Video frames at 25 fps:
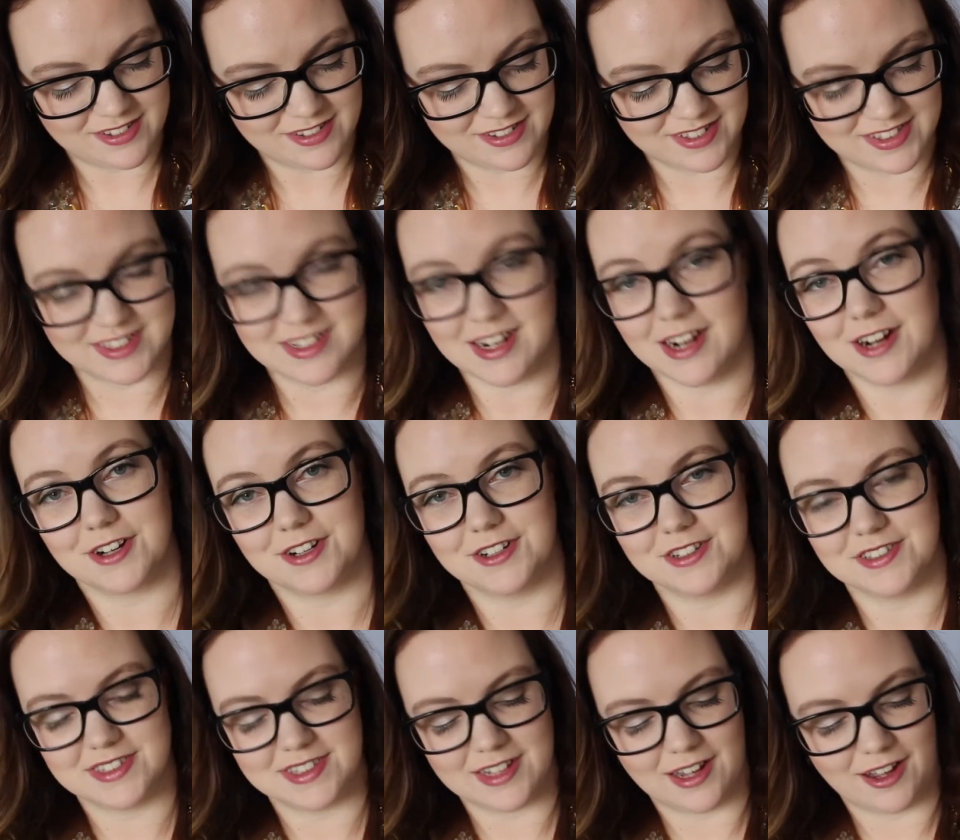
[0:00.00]
It's not a
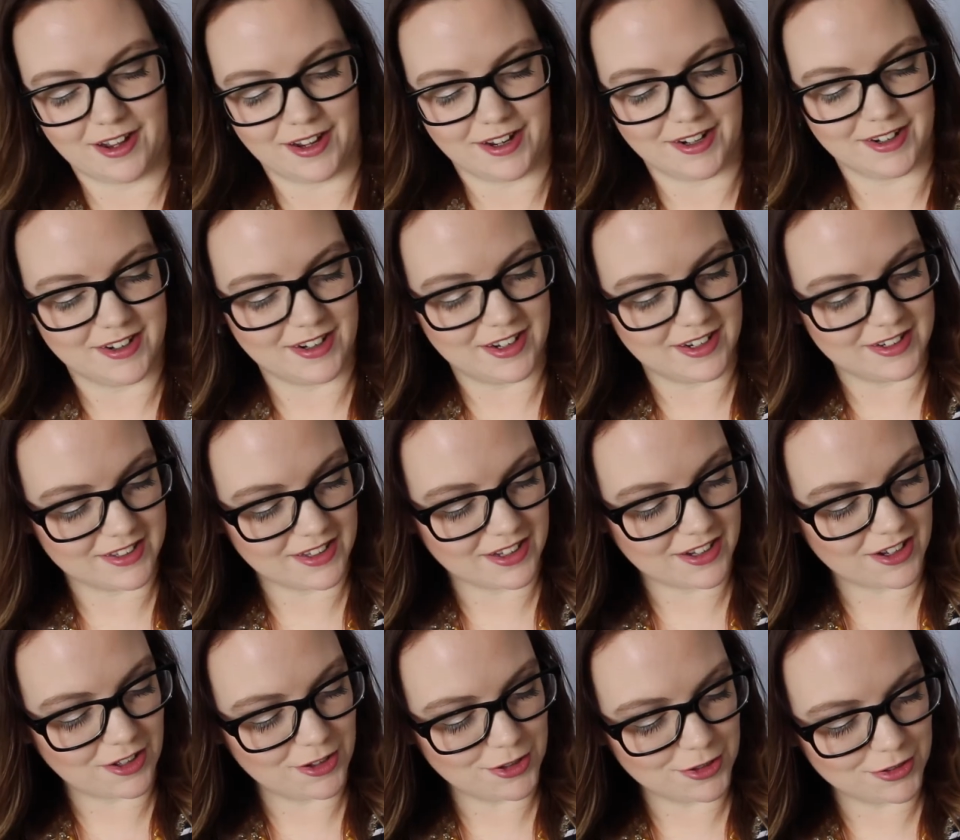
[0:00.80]
good sign. And the
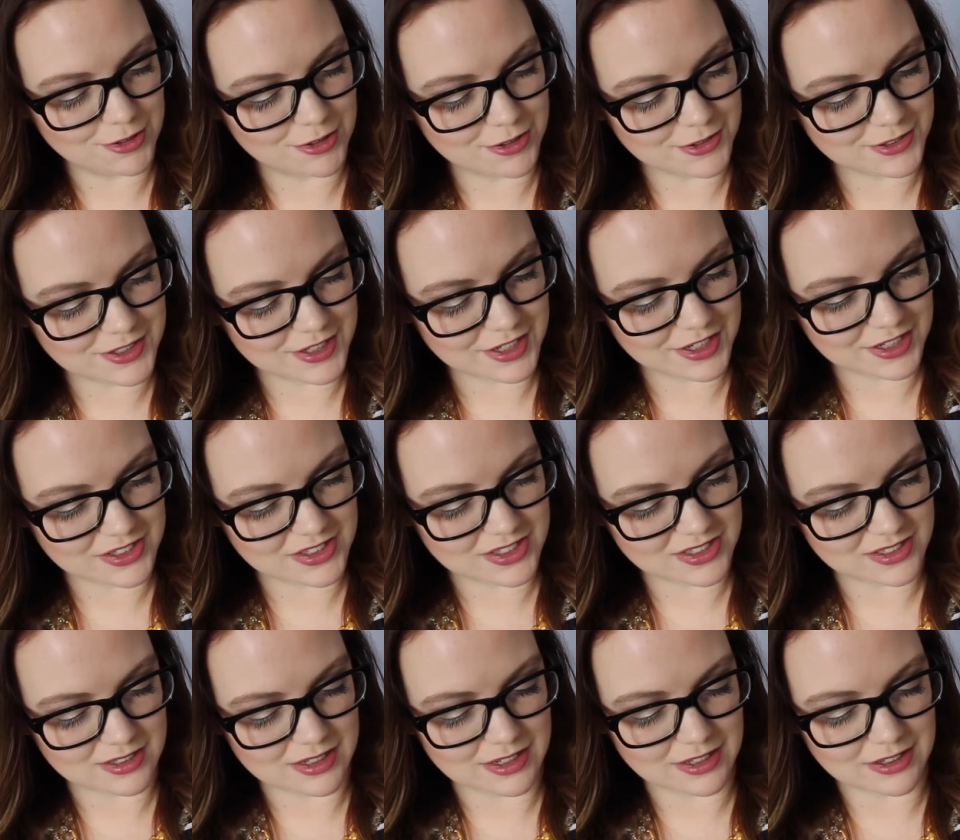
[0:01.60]
color looks like
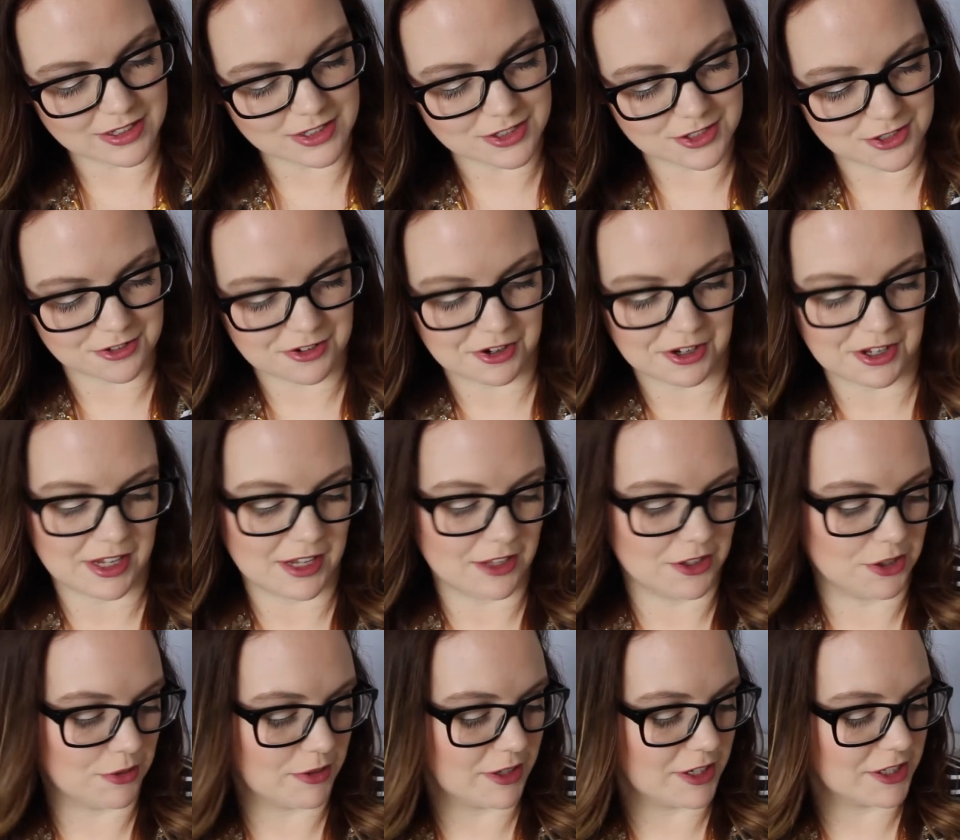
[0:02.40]
it's slightly turning
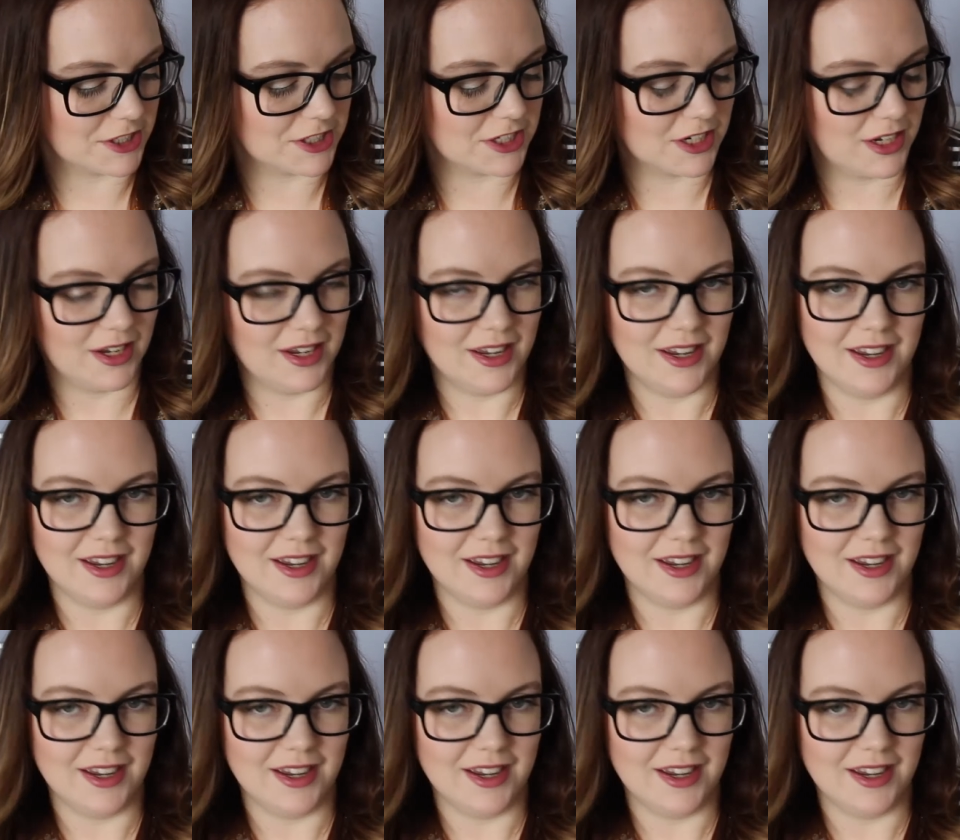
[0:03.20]
yellowish.